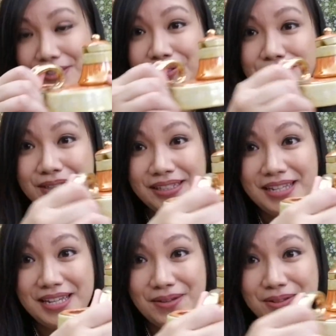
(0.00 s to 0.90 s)
So I
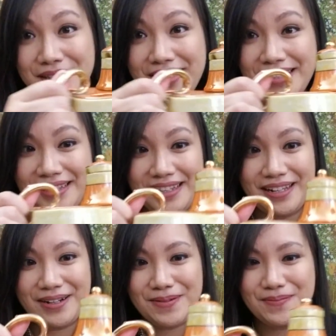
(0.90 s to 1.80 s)
think it would sit
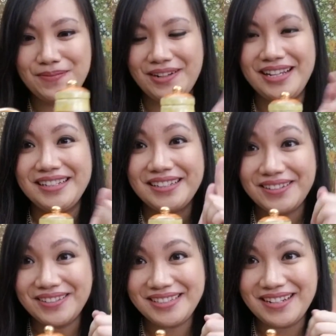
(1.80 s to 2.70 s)
there, right?
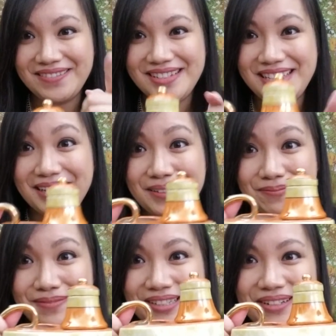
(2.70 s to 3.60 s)
Hold on one second.
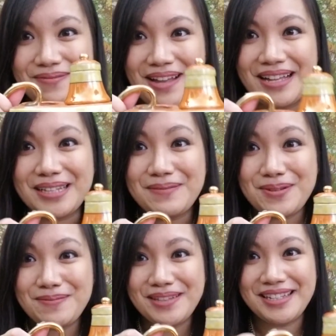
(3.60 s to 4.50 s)
Be right back. Let
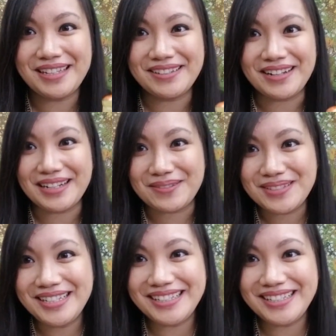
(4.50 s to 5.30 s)
me open the other items.